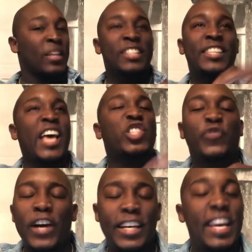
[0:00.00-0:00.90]
That's
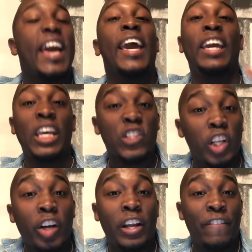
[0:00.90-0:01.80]
funny. He is
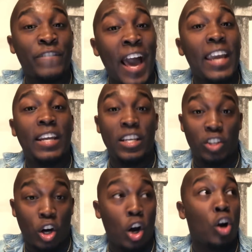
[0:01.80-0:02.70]
literally fighting these
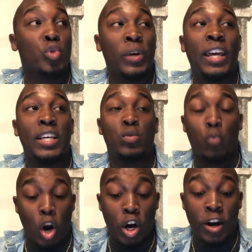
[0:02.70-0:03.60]
girls with his
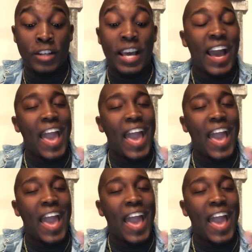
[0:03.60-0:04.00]
words.